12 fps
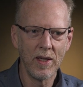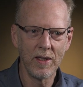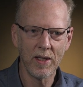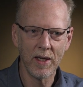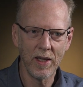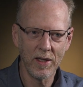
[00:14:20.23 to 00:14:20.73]

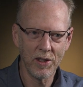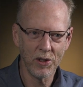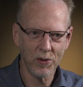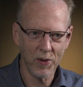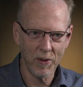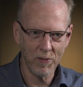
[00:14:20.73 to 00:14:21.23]
has again
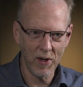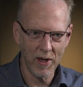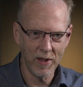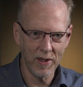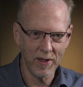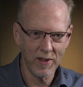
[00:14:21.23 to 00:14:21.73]

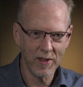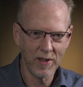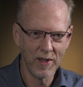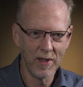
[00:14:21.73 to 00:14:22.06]
streamlined it.